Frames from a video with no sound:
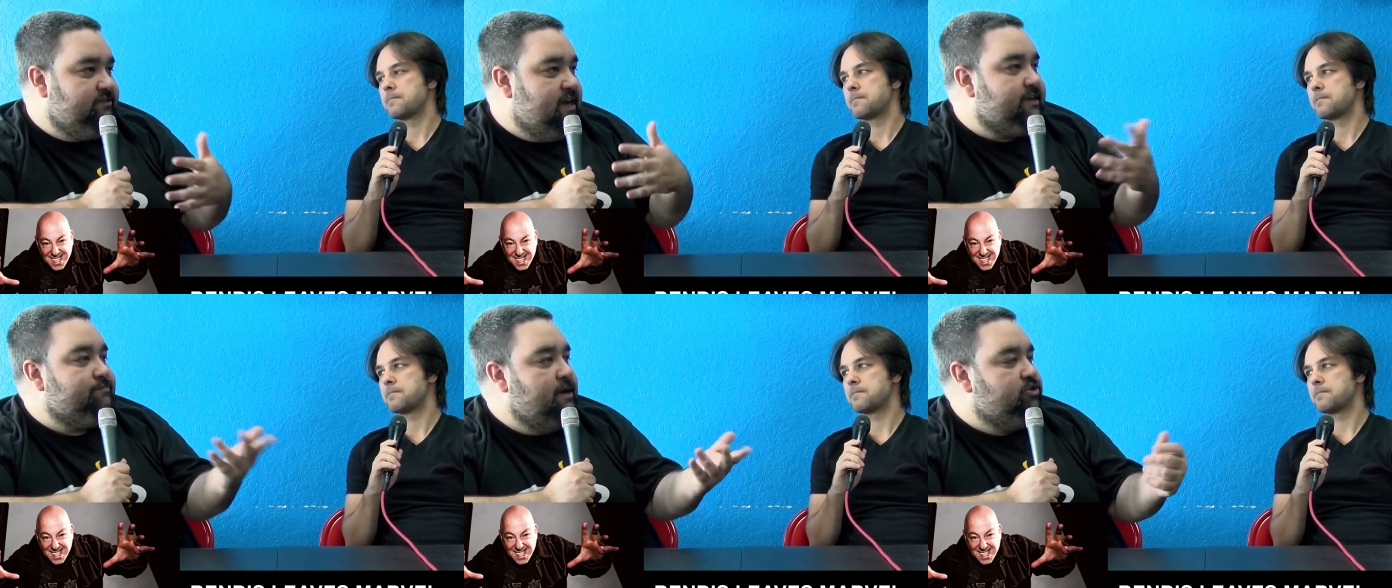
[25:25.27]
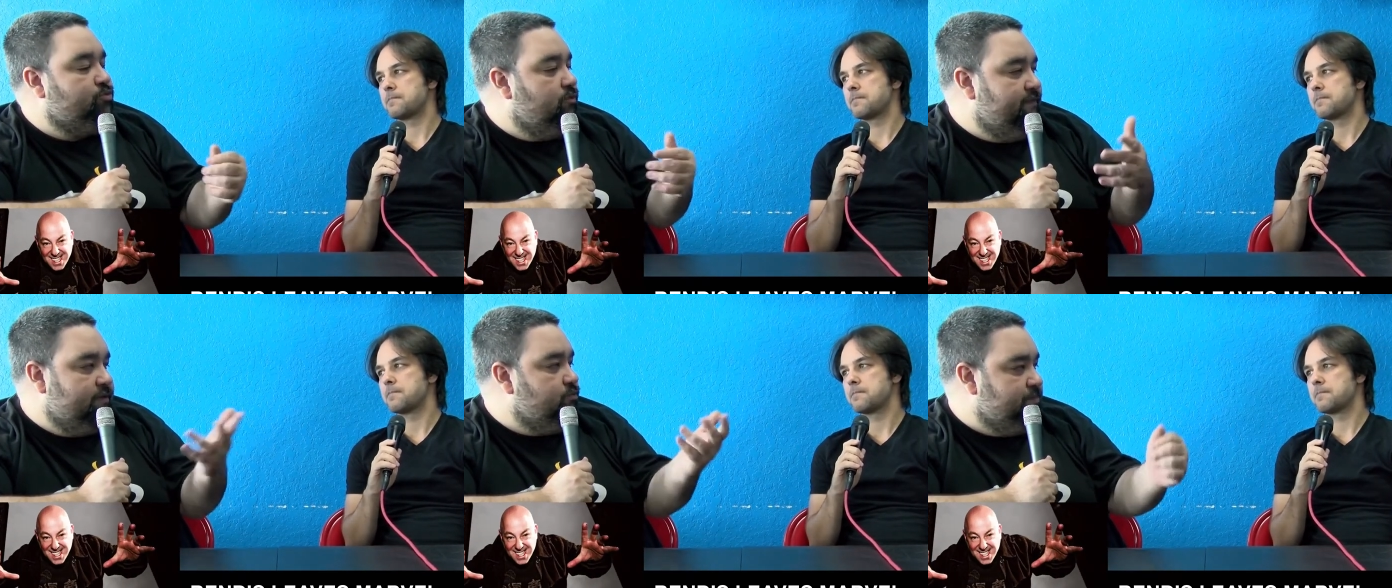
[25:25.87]
Speaker 1: next major
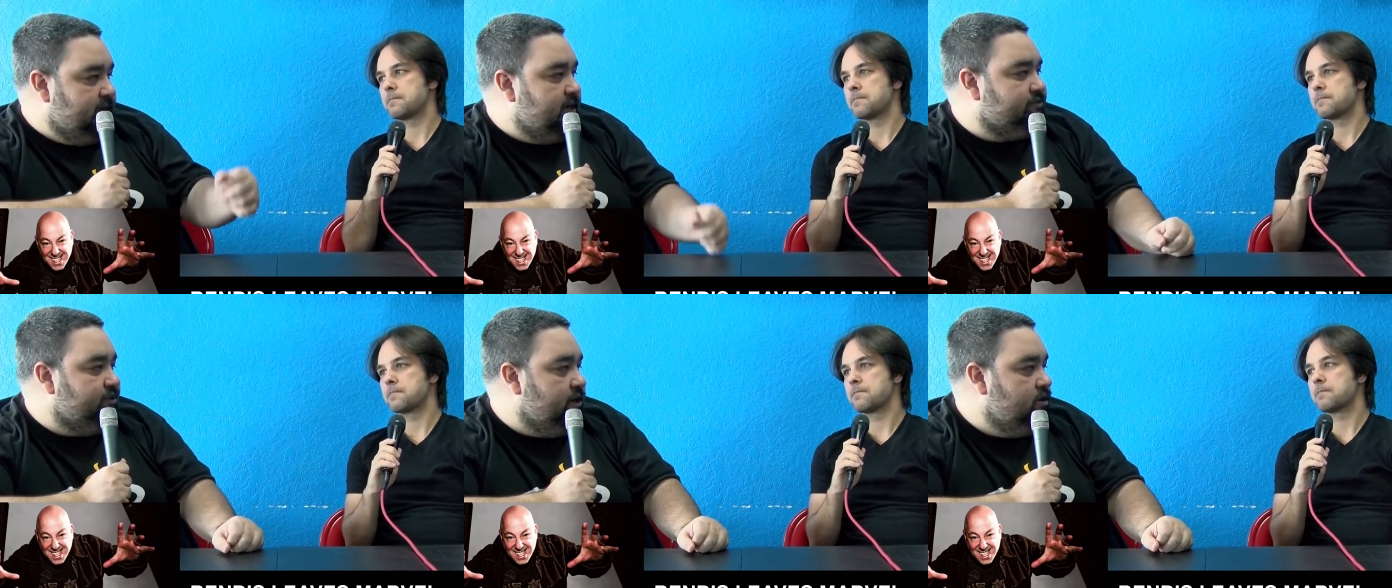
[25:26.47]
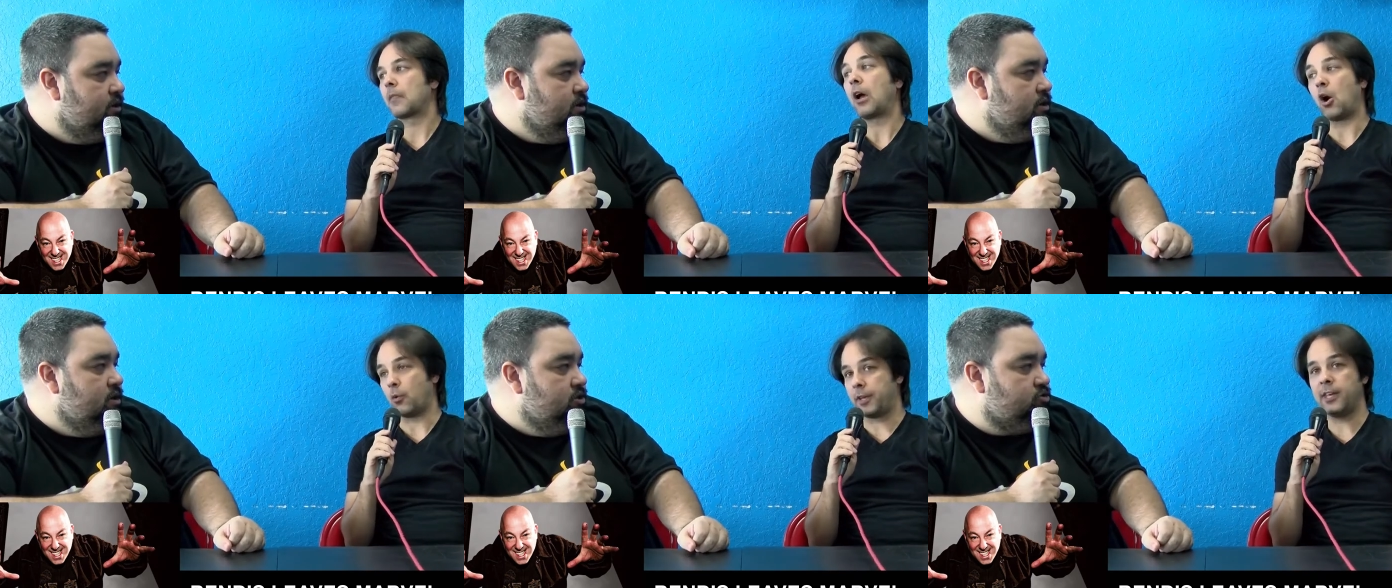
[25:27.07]
event will be next year.
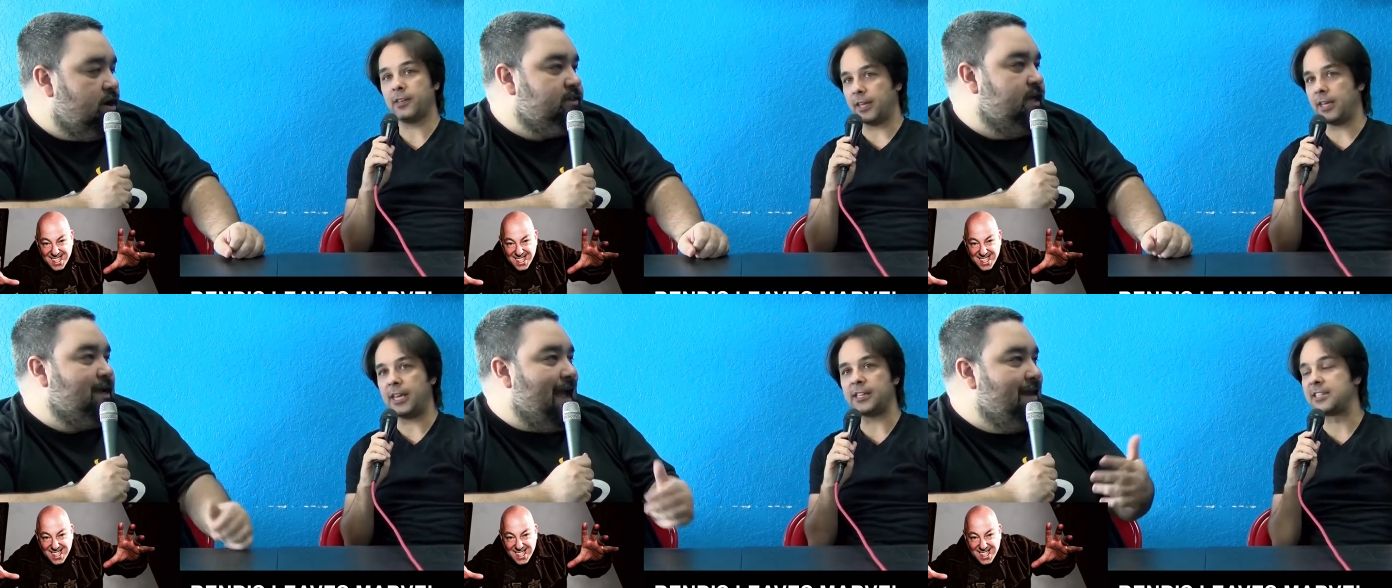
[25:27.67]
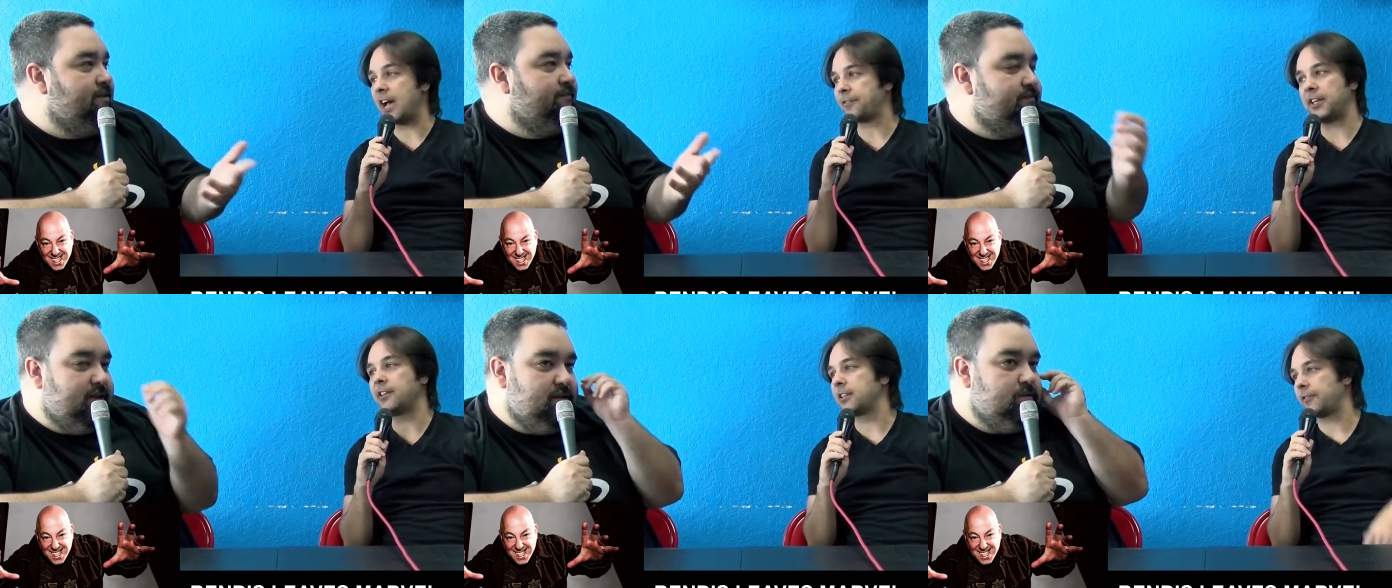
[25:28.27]
Oh, he so I think he, he, def
Speaker 2: of,
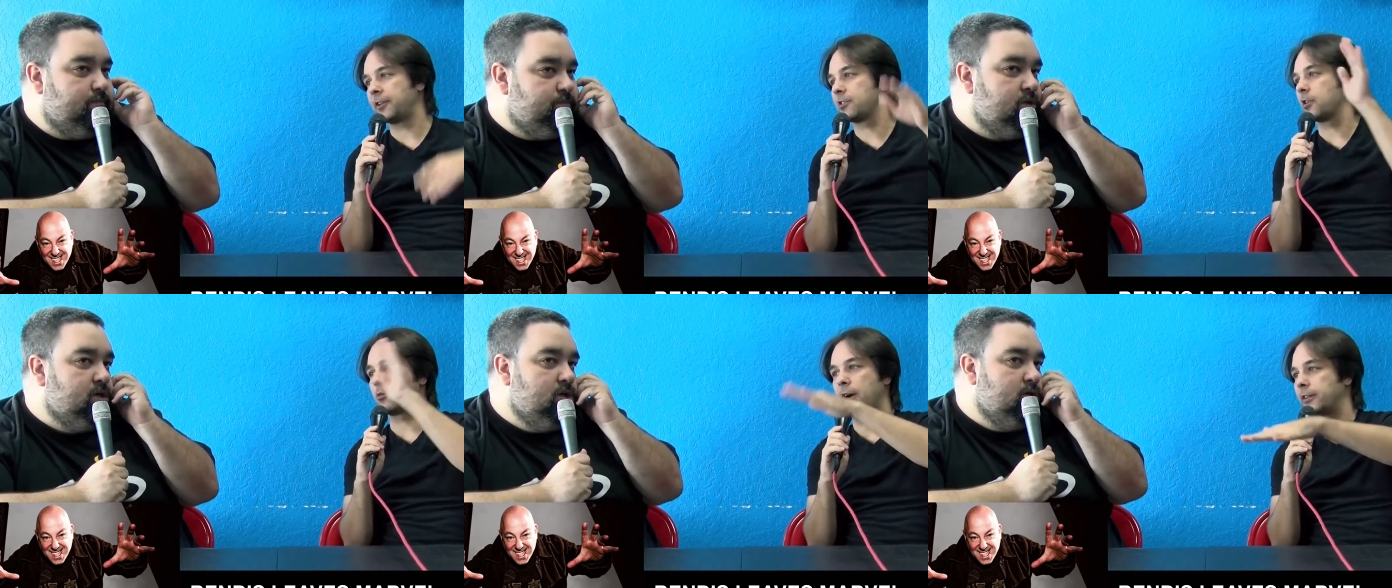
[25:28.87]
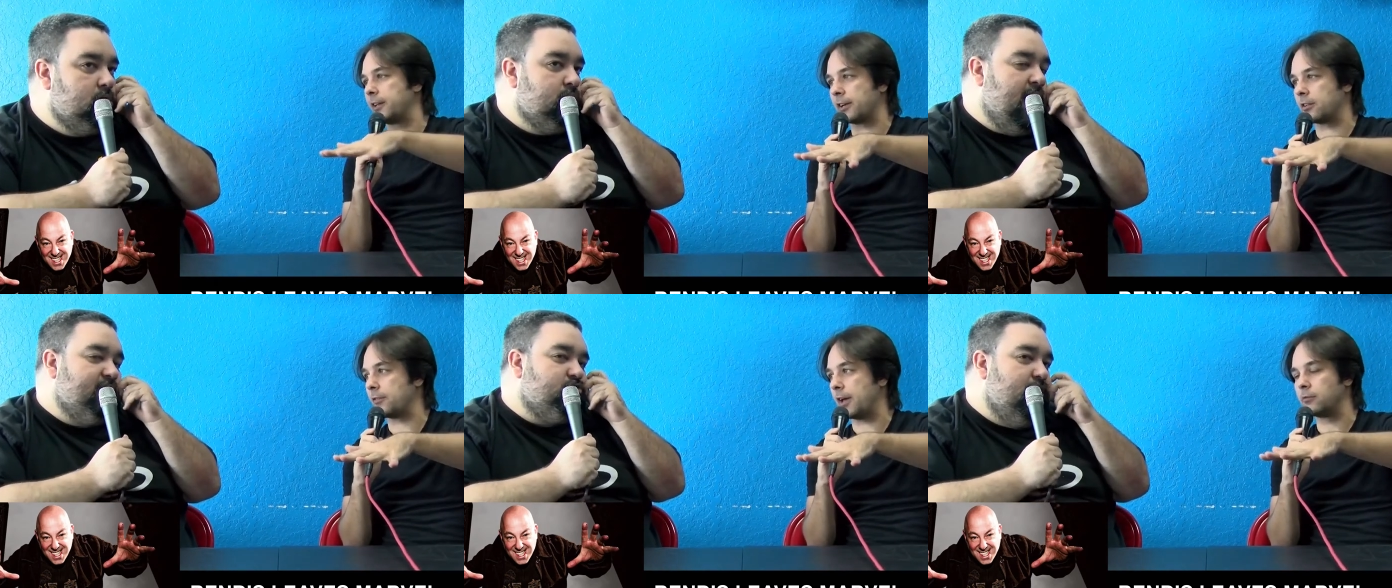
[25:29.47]
he definitely is gonna write the next
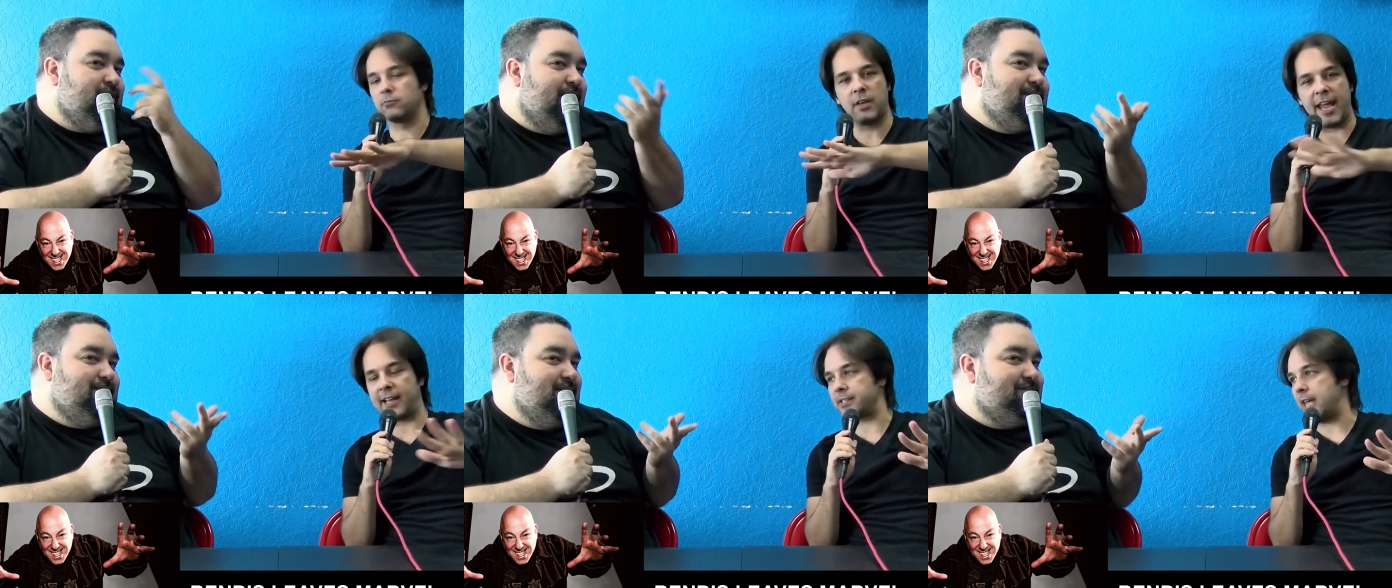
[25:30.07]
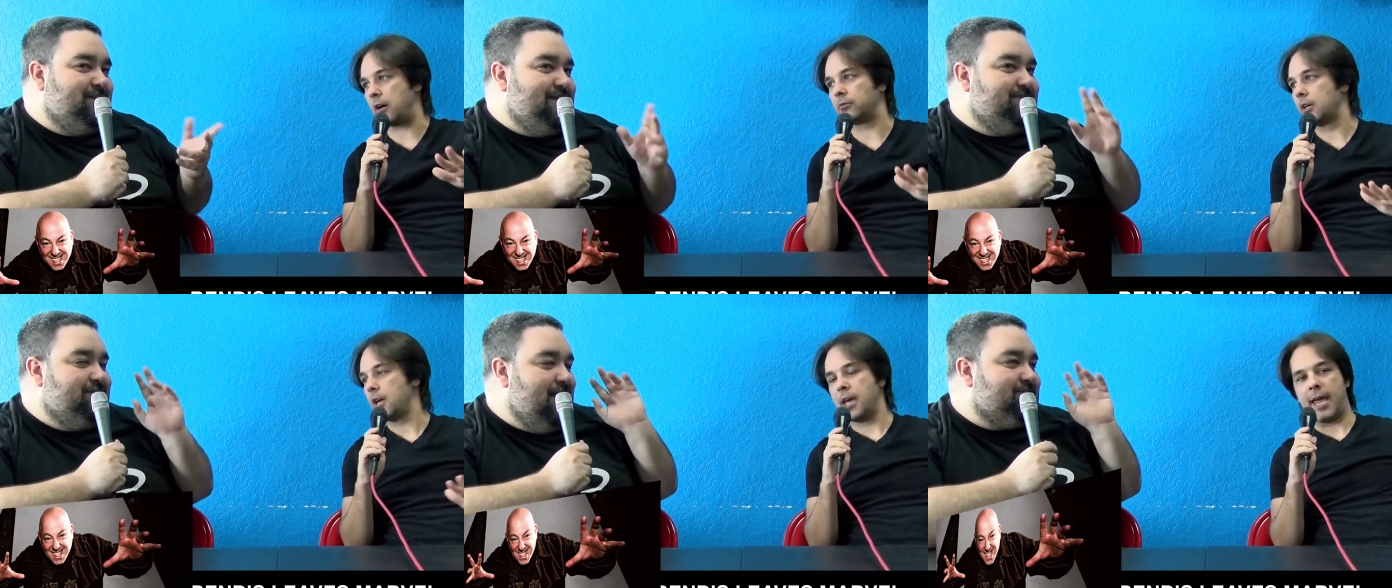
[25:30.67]
yeah, event. So I think hands DC's
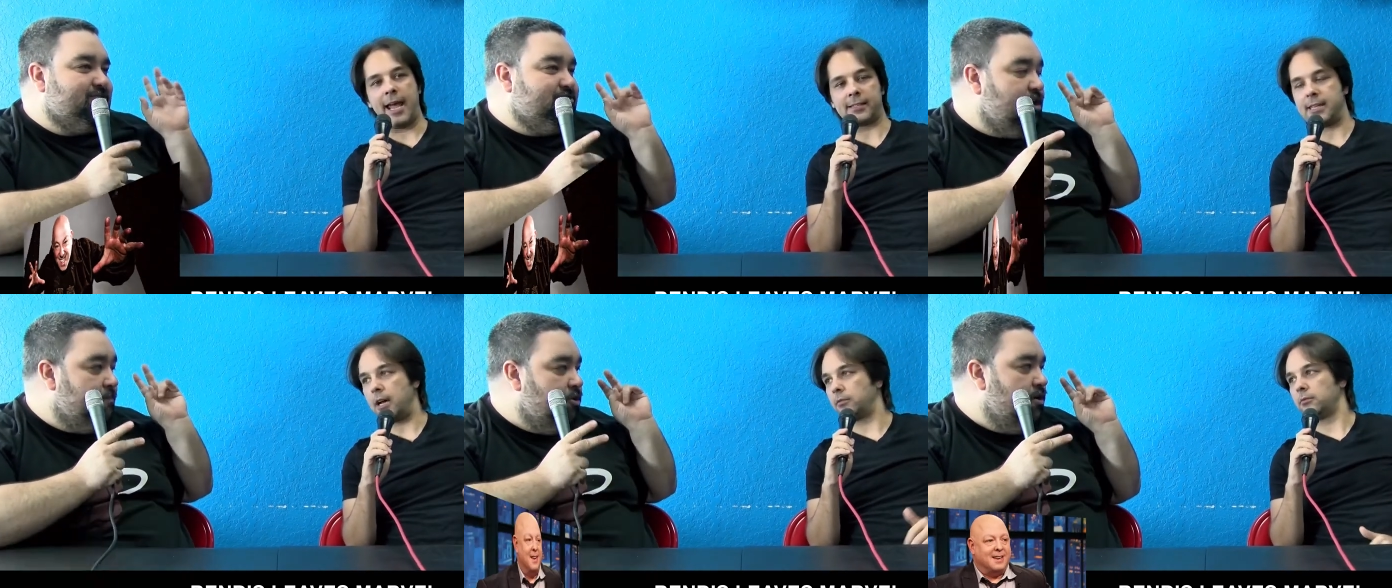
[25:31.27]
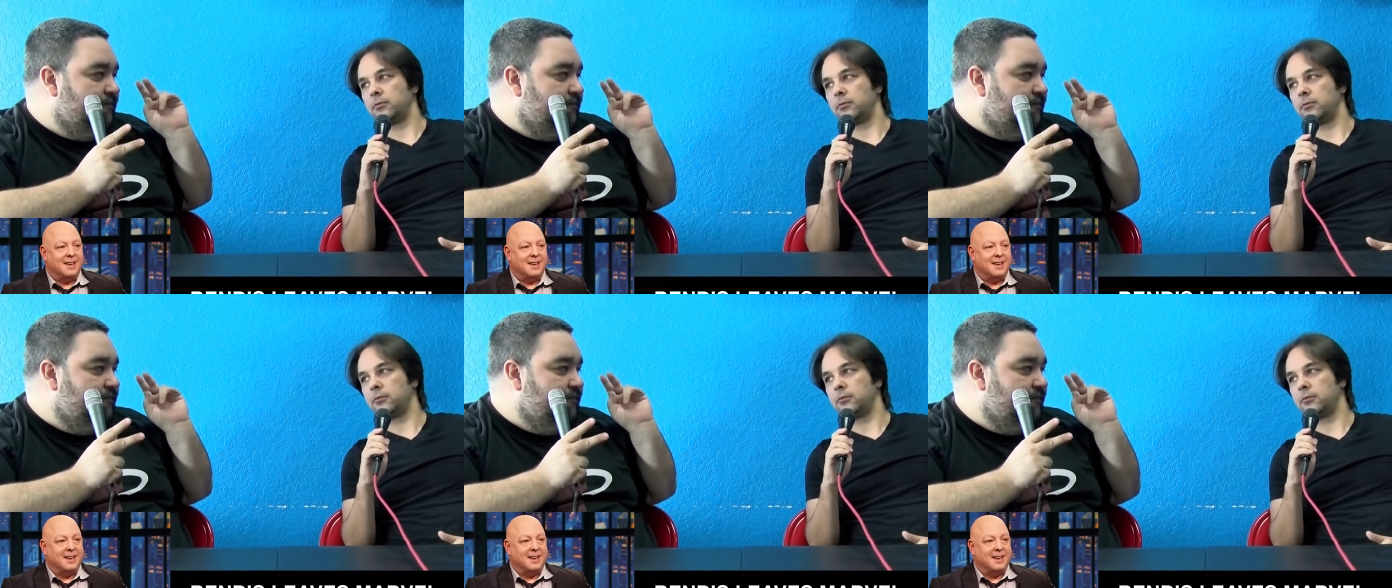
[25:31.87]
down. next hands summer
Speaker 1: down.